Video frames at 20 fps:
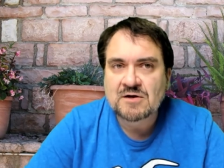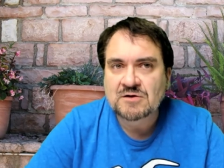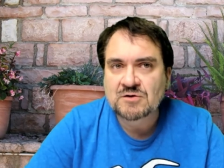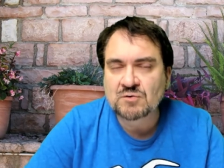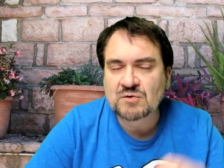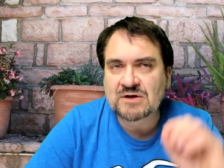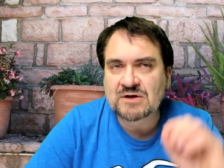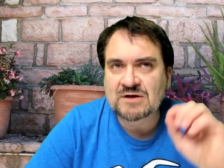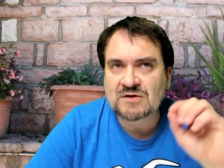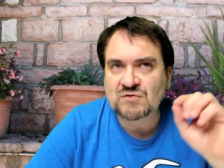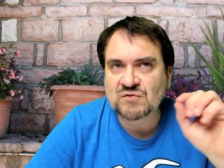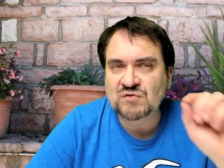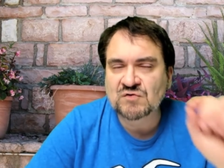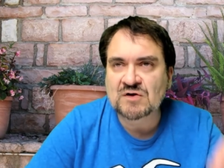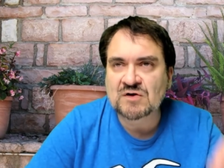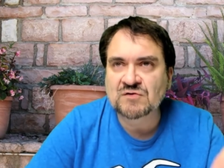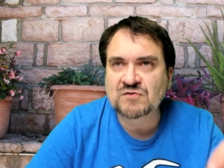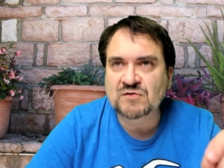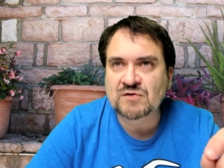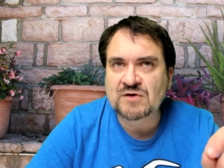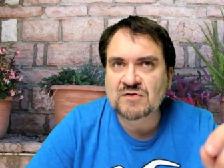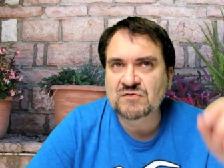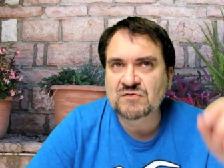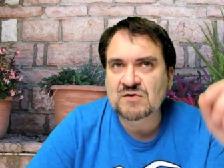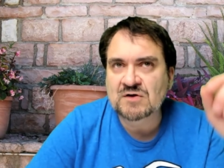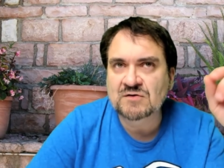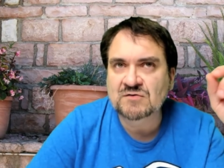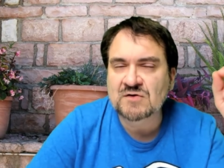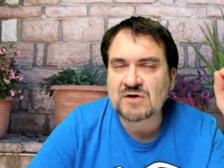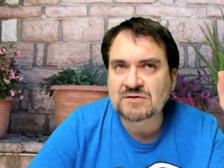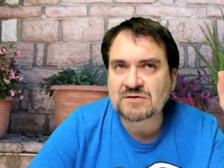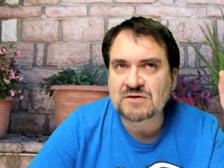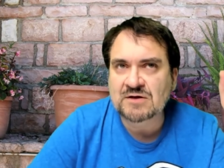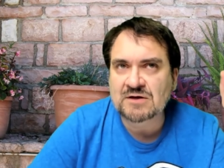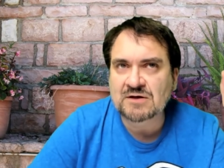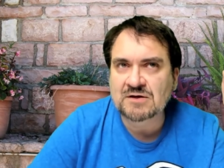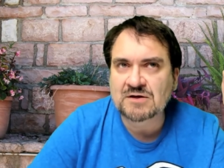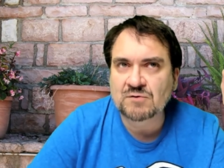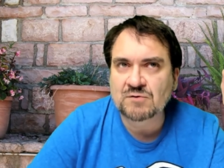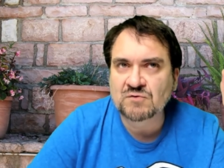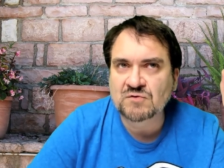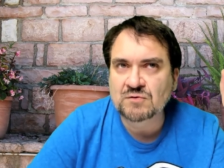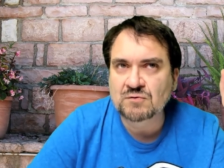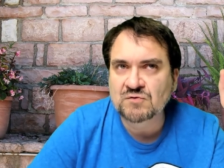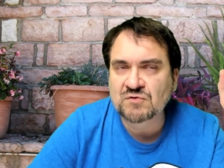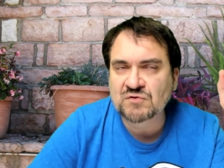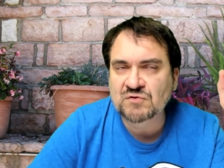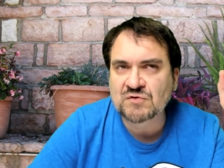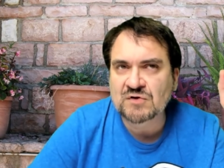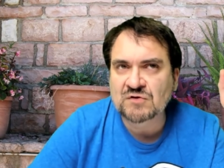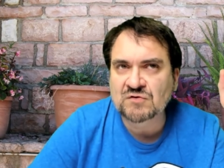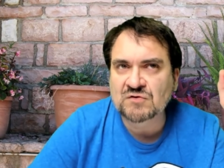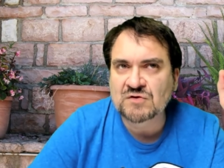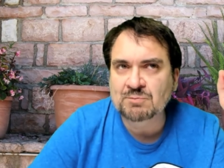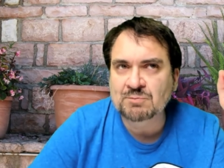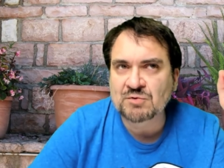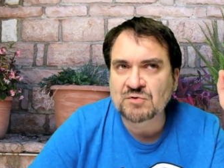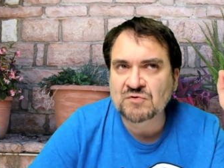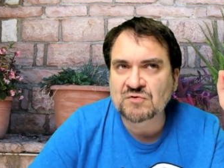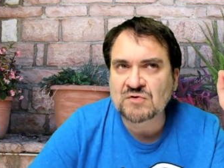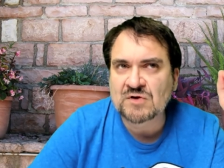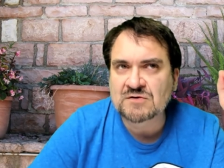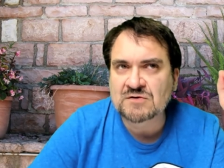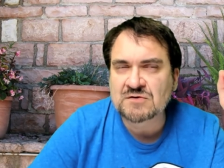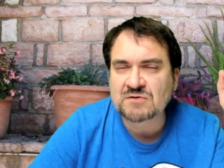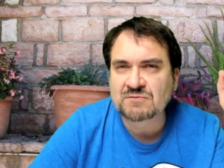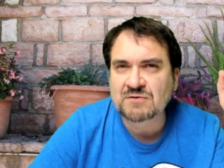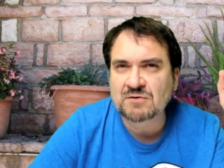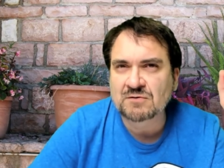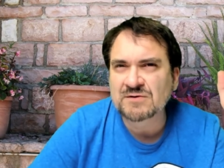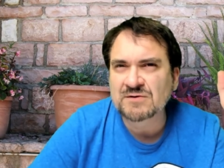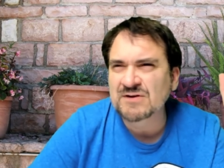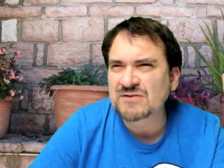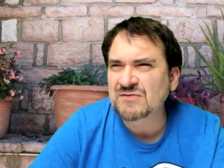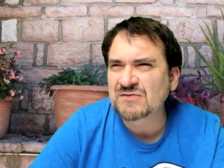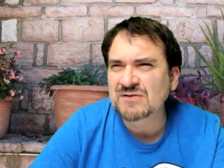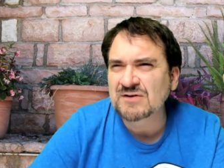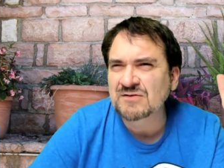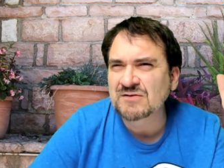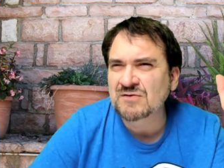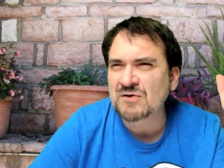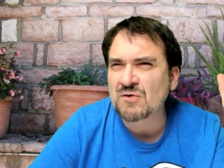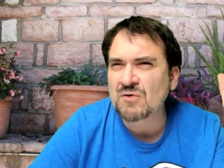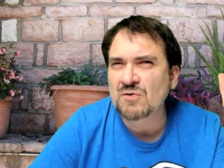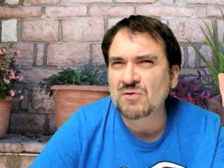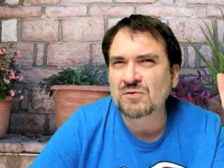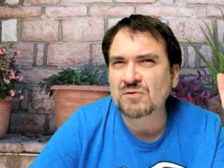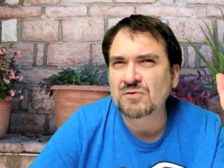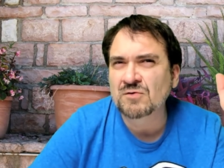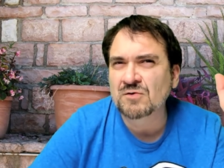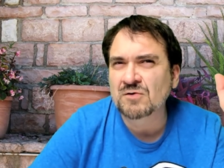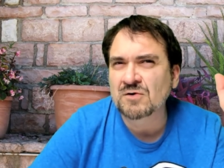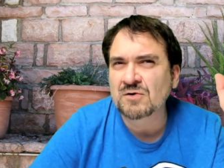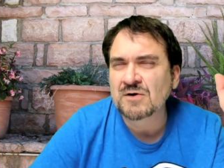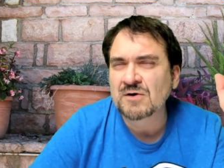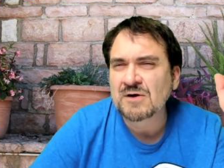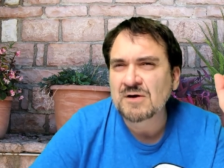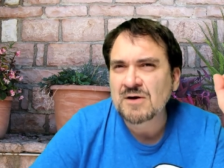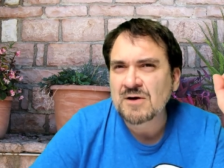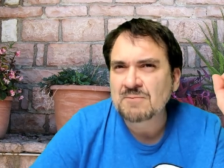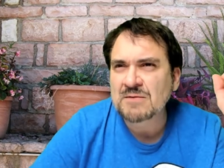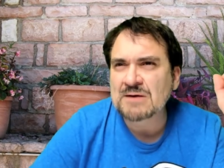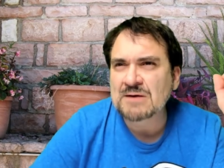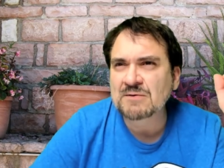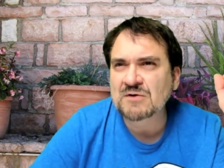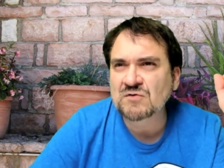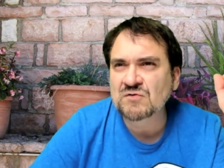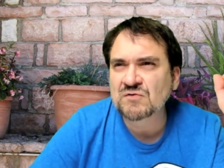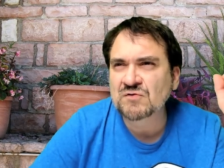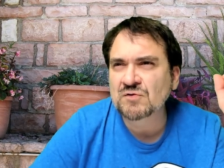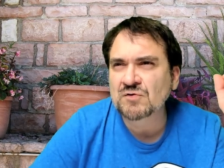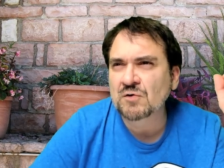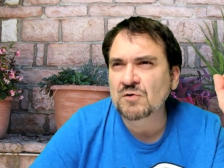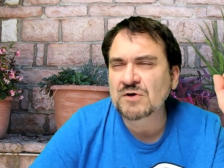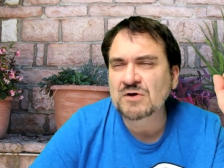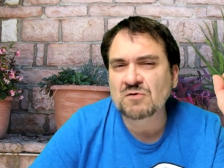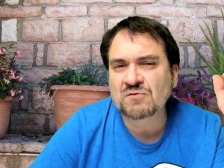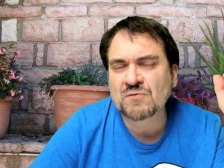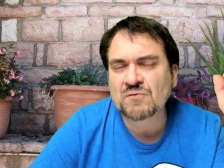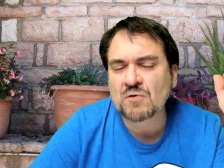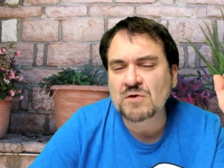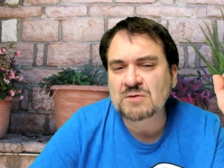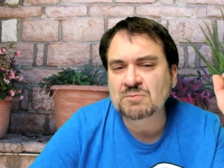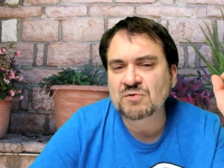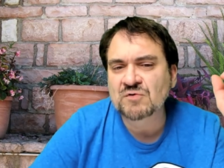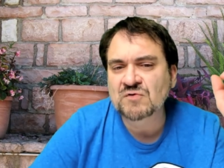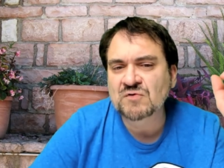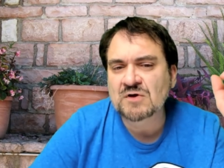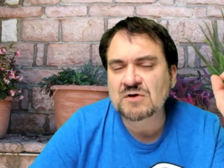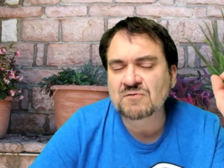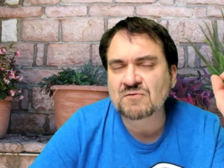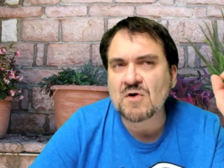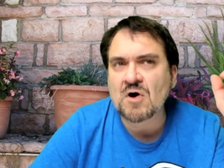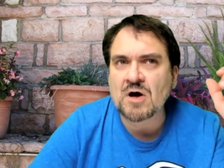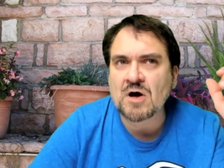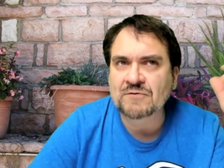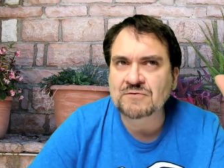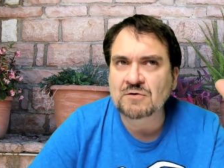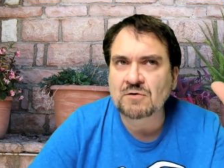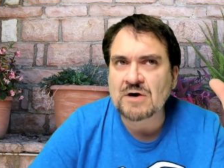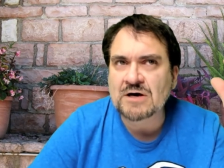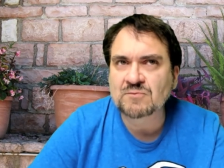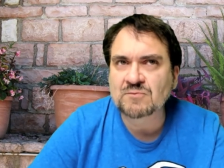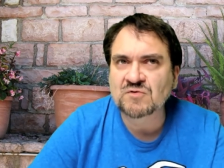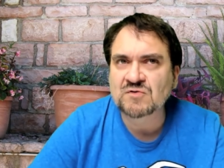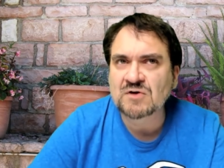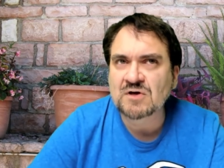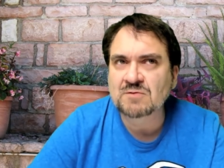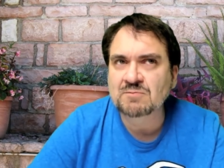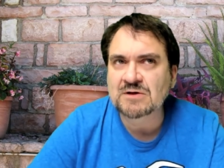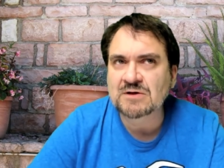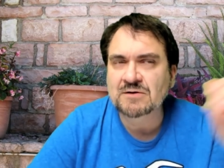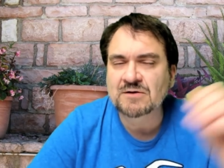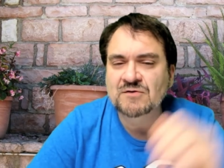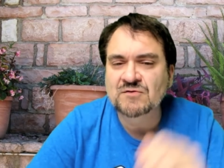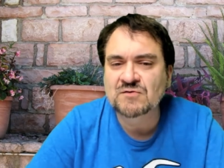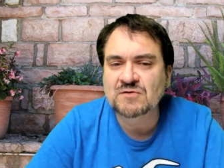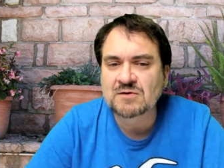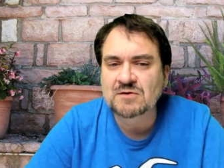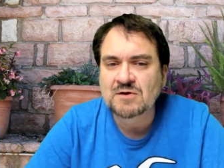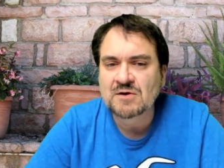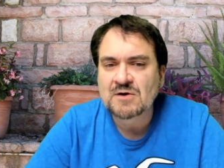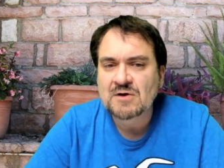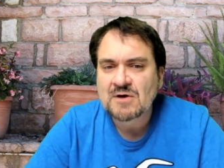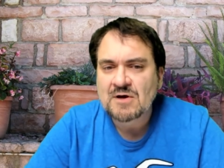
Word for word: You can get six listings, and I think it gives you sixty percent of your listing total, or maybe it's thirty or forty percent of all of your items can be listed.